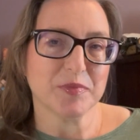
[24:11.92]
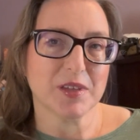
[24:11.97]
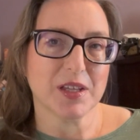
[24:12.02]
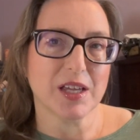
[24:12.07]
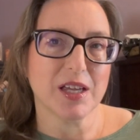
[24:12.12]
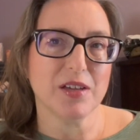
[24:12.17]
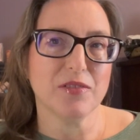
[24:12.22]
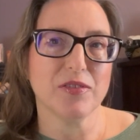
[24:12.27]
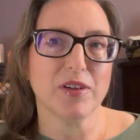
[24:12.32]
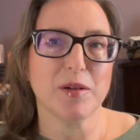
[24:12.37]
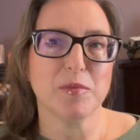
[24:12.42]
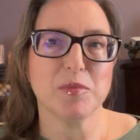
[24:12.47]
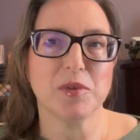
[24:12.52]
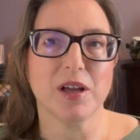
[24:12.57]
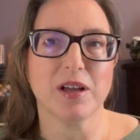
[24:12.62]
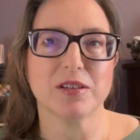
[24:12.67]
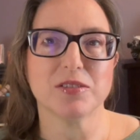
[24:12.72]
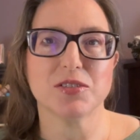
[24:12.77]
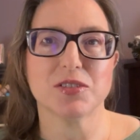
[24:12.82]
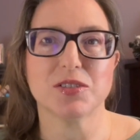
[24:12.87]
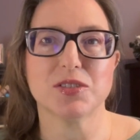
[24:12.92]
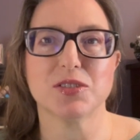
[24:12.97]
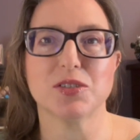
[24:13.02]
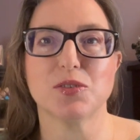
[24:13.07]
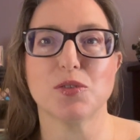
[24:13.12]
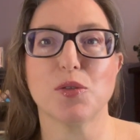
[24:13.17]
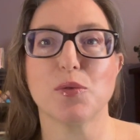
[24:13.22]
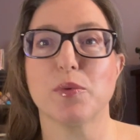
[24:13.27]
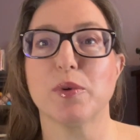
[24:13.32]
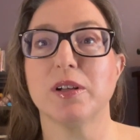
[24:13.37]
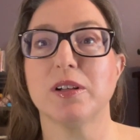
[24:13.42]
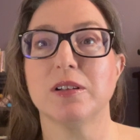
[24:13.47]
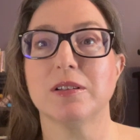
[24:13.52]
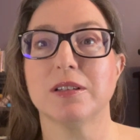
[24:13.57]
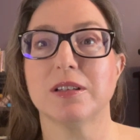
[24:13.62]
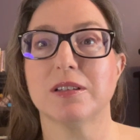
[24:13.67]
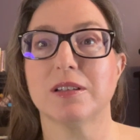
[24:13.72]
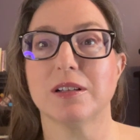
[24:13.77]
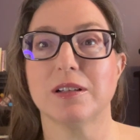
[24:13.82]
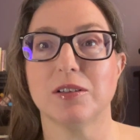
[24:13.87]
if I'm not just thrilled
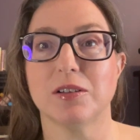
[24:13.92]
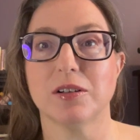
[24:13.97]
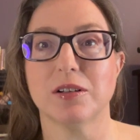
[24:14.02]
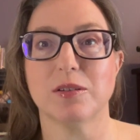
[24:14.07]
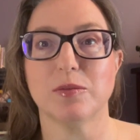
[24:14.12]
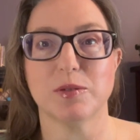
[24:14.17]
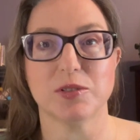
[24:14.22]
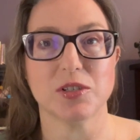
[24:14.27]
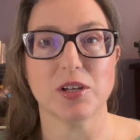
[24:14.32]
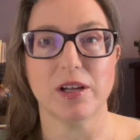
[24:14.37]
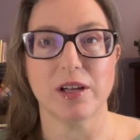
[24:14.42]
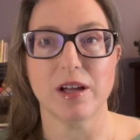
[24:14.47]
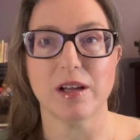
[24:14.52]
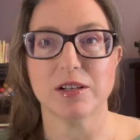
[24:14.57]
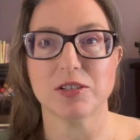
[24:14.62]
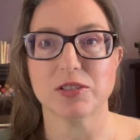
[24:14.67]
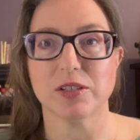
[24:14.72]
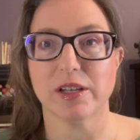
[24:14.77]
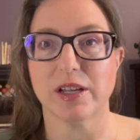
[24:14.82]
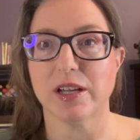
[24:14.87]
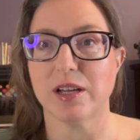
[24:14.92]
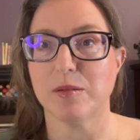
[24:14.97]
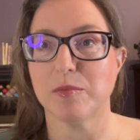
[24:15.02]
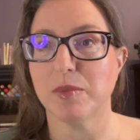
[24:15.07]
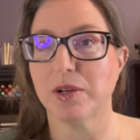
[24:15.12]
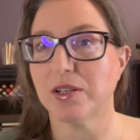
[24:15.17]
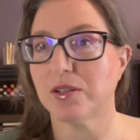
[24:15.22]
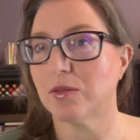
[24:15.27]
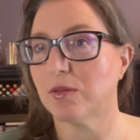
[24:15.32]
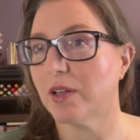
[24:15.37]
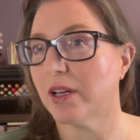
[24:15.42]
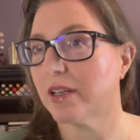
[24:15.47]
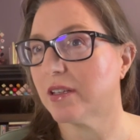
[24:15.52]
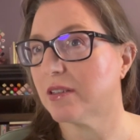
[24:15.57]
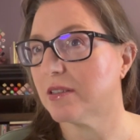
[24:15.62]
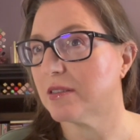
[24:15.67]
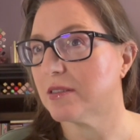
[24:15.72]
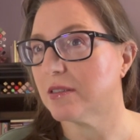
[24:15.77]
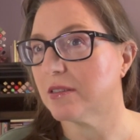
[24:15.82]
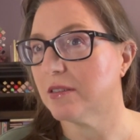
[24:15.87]
at the look, which I actually am, I do like
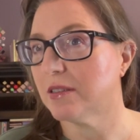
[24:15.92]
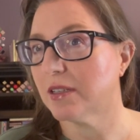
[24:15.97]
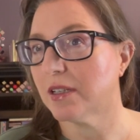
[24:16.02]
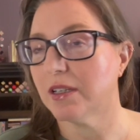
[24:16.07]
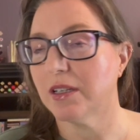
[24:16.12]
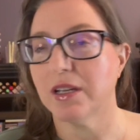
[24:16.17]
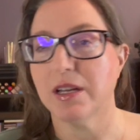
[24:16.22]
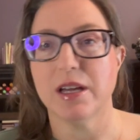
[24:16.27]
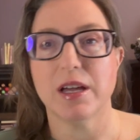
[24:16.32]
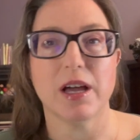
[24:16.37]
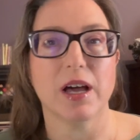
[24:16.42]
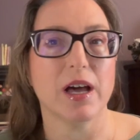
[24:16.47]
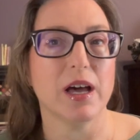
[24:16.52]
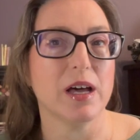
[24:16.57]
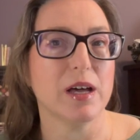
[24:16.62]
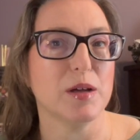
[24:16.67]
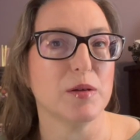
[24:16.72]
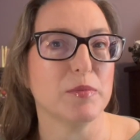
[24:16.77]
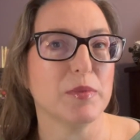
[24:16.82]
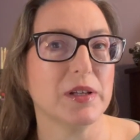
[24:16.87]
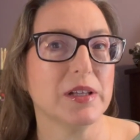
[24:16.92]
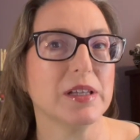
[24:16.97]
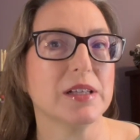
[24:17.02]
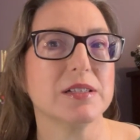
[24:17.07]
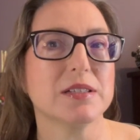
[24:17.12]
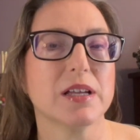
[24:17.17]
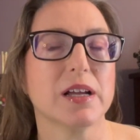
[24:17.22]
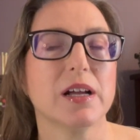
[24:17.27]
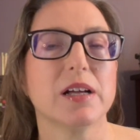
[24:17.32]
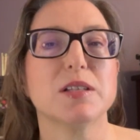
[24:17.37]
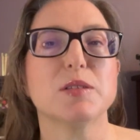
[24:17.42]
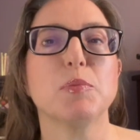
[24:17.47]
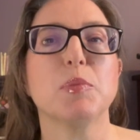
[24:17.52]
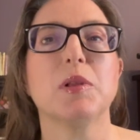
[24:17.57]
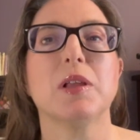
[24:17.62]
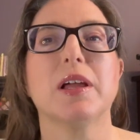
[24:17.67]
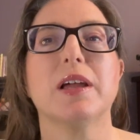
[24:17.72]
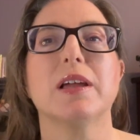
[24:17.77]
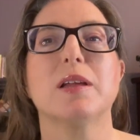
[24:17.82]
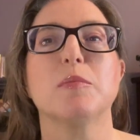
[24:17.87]
this look, at least I got to
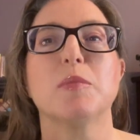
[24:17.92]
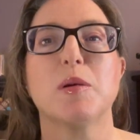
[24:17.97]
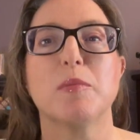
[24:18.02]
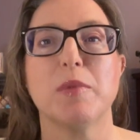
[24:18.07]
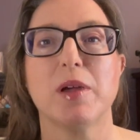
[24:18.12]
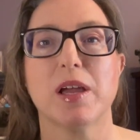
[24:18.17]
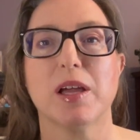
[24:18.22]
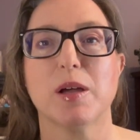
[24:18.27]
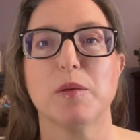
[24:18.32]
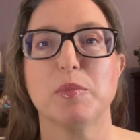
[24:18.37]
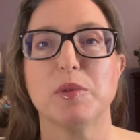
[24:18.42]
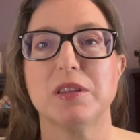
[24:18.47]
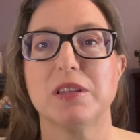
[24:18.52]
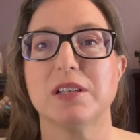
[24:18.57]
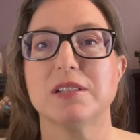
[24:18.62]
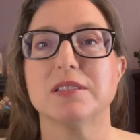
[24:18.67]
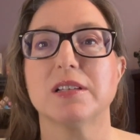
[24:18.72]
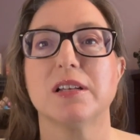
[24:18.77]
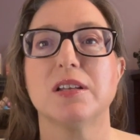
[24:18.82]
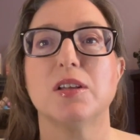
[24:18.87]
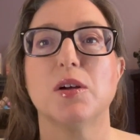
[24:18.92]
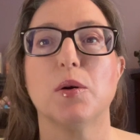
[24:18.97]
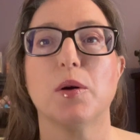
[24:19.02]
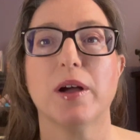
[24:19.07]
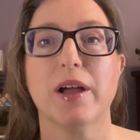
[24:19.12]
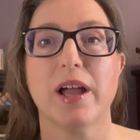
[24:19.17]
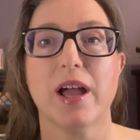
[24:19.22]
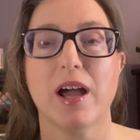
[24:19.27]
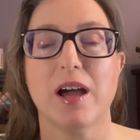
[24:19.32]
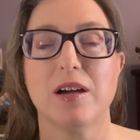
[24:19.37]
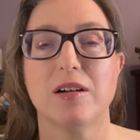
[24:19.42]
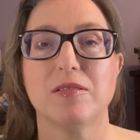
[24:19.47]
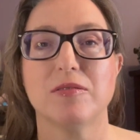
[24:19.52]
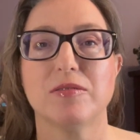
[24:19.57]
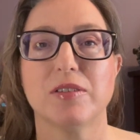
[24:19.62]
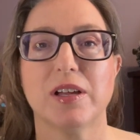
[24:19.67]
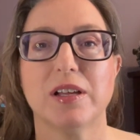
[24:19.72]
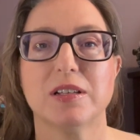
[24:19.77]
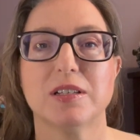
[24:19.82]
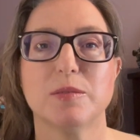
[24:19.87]
play in my makeup and things I know I
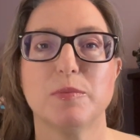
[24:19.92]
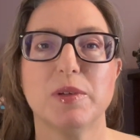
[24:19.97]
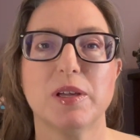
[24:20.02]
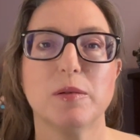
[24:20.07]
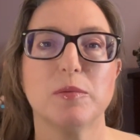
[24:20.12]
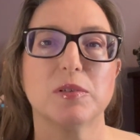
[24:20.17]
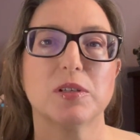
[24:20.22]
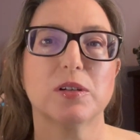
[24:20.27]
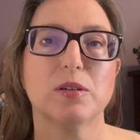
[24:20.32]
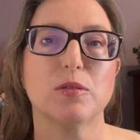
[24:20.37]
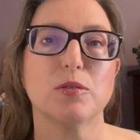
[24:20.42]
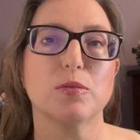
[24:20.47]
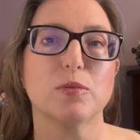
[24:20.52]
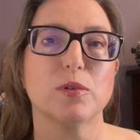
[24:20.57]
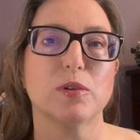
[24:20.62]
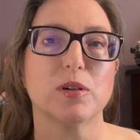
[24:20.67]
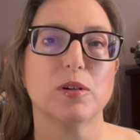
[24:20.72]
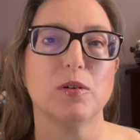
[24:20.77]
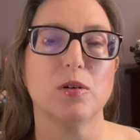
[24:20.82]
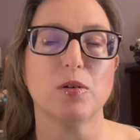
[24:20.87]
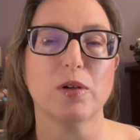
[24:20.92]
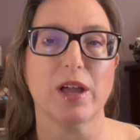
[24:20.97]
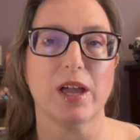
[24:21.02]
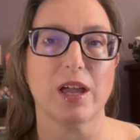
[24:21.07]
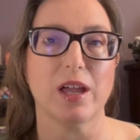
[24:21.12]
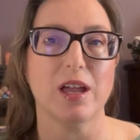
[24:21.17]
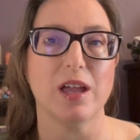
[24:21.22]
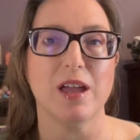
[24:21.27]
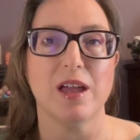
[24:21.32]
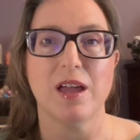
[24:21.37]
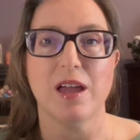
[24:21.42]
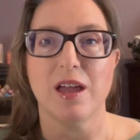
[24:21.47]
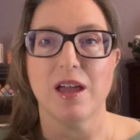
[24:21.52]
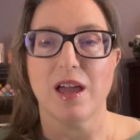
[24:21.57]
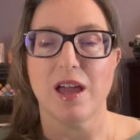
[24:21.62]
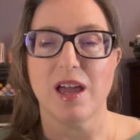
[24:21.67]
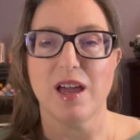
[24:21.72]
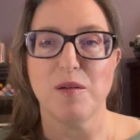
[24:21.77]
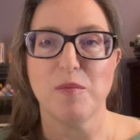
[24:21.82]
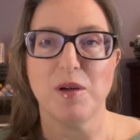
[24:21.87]
have, and to be able to go through and go, okay,
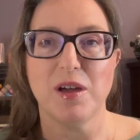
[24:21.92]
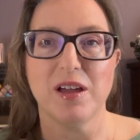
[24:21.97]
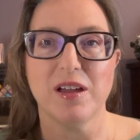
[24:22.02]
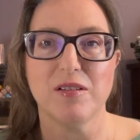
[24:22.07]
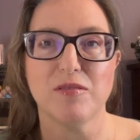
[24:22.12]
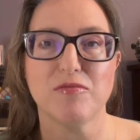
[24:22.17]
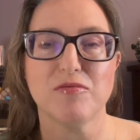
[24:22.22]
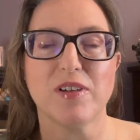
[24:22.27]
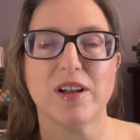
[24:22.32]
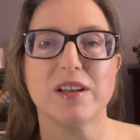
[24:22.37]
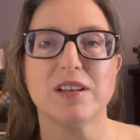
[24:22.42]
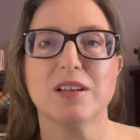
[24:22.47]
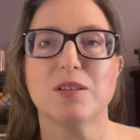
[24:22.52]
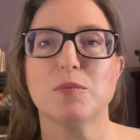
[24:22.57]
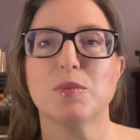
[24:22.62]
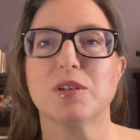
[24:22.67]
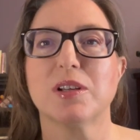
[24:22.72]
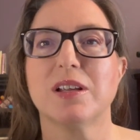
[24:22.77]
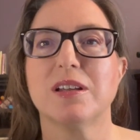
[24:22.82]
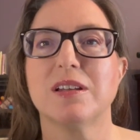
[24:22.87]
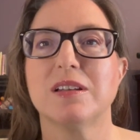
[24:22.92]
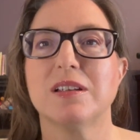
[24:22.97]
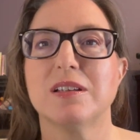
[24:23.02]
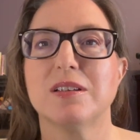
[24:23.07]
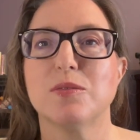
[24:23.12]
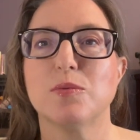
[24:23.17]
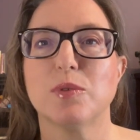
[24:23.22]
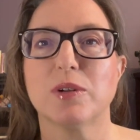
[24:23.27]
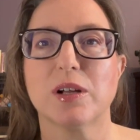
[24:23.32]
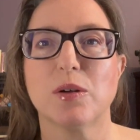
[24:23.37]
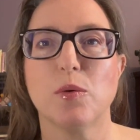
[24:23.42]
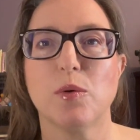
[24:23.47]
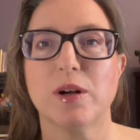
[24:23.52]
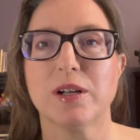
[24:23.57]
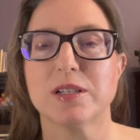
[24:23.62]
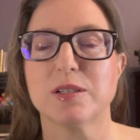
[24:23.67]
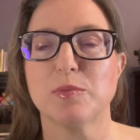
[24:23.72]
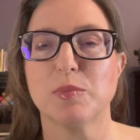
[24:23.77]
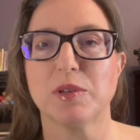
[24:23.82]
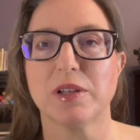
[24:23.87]
am I finding what I need, what I
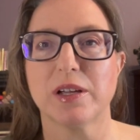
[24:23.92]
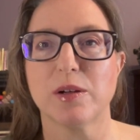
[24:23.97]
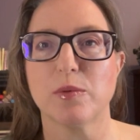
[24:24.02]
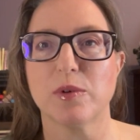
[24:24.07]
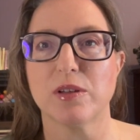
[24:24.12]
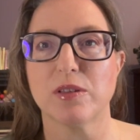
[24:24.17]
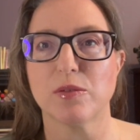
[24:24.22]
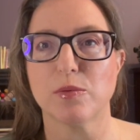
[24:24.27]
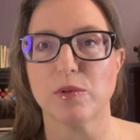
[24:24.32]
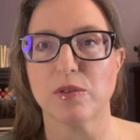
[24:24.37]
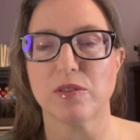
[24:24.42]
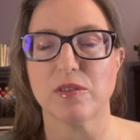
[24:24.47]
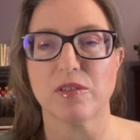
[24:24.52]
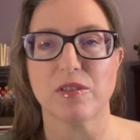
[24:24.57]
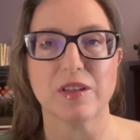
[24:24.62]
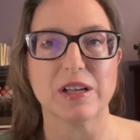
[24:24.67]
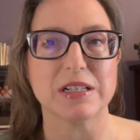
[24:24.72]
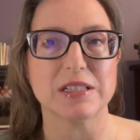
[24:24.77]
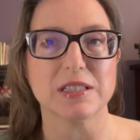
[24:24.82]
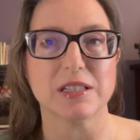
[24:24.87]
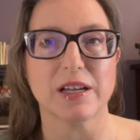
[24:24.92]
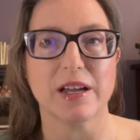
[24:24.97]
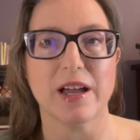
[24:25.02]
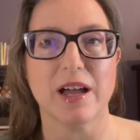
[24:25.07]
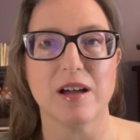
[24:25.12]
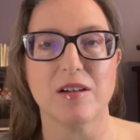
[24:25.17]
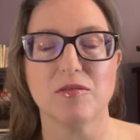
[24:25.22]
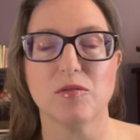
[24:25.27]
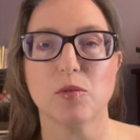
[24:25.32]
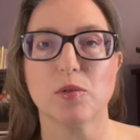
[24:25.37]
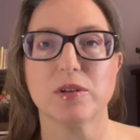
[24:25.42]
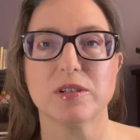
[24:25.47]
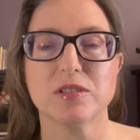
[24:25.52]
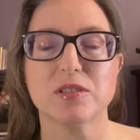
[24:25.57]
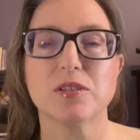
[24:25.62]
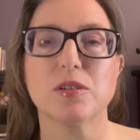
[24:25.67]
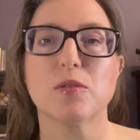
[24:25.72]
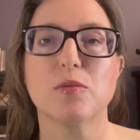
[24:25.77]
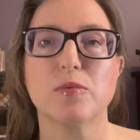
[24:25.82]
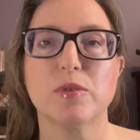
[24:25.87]
want to play with the things that I have, or is
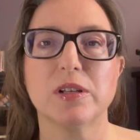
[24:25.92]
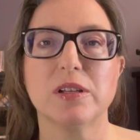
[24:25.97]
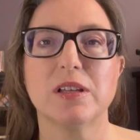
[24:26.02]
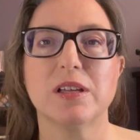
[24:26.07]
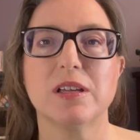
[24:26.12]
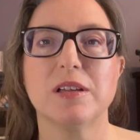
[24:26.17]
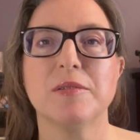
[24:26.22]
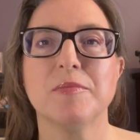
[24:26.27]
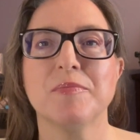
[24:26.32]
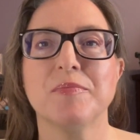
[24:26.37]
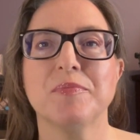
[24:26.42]
there really